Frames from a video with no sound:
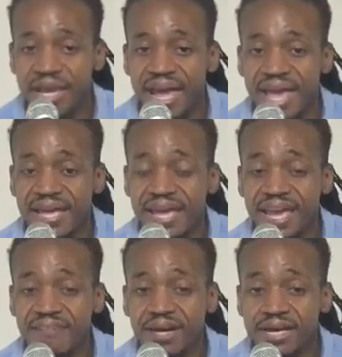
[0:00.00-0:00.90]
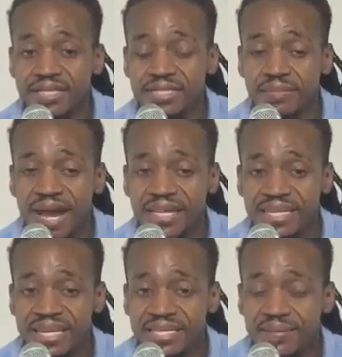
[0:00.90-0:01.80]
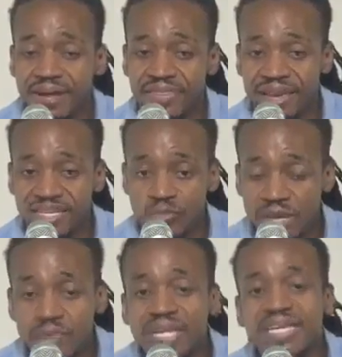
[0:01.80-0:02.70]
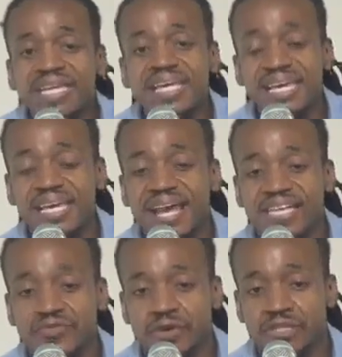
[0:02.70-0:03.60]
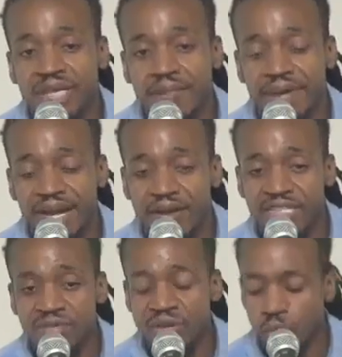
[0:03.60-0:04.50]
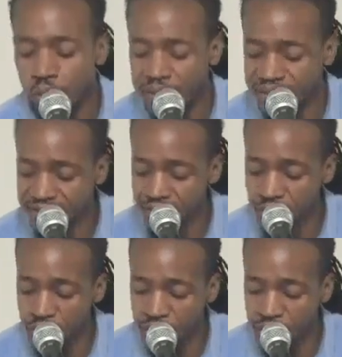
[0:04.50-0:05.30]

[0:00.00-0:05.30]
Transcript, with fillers: and gave us some ideas about things we would need as first time parents that we wouldn't have known